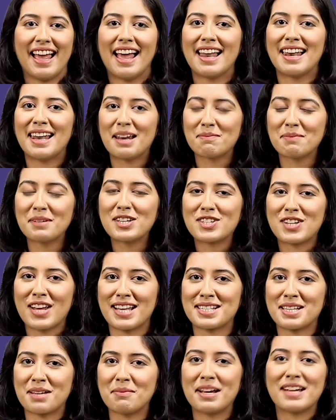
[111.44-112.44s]
let me share
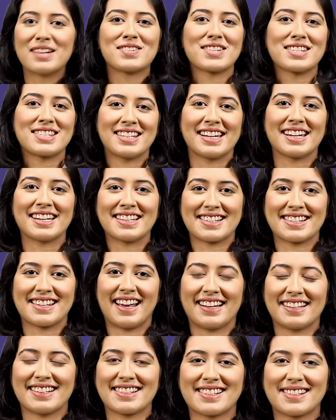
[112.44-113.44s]
some interesting
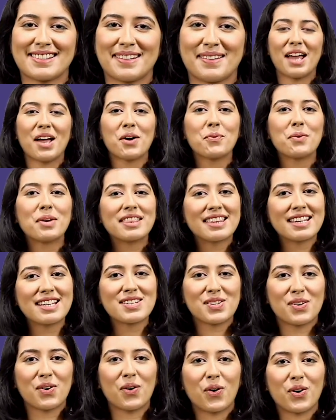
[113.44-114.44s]
insights. With
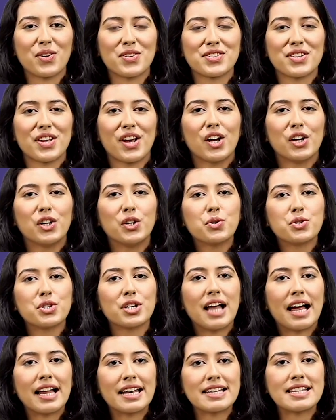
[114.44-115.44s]
this course, you shall
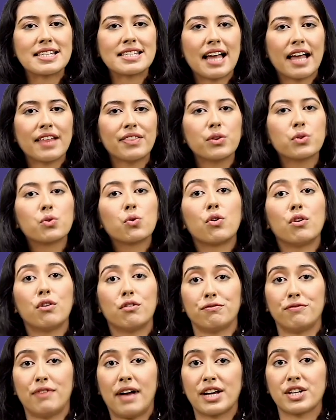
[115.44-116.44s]
understand the role of
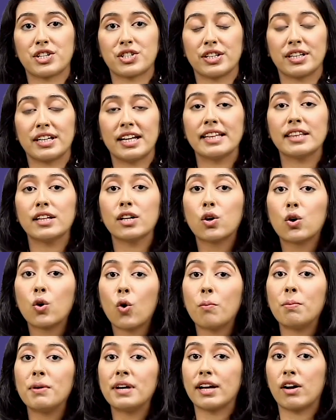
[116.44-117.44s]
fashion in the
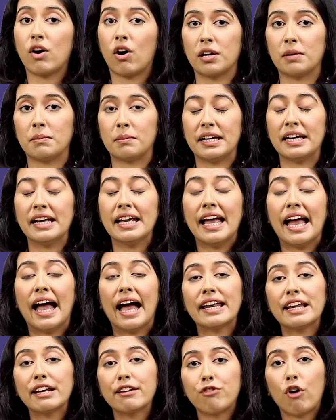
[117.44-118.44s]
global economy
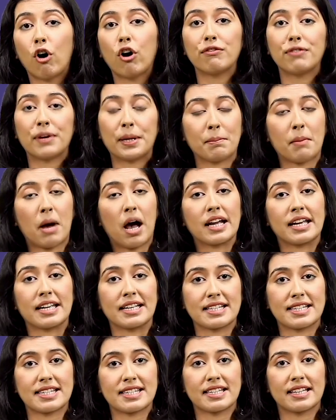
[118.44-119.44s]
and evolving
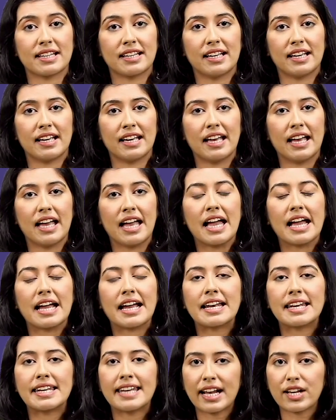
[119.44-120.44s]
markets,
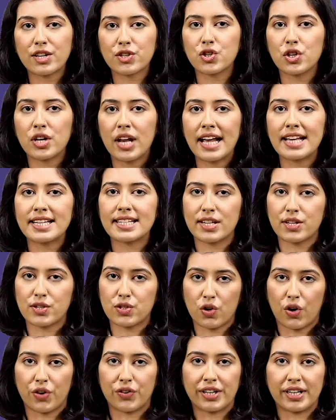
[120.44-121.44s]
contextualize
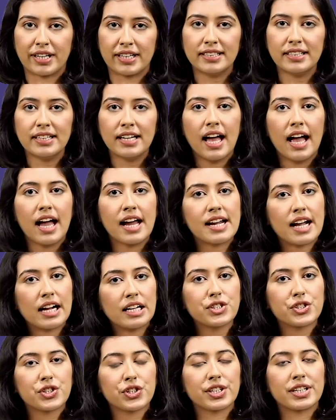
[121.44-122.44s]
historical,
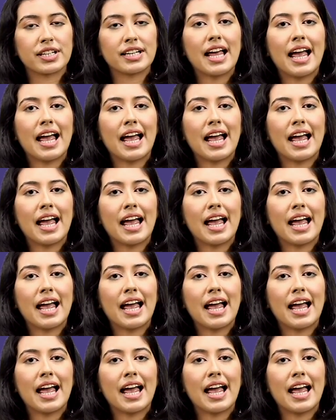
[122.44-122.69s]
cultural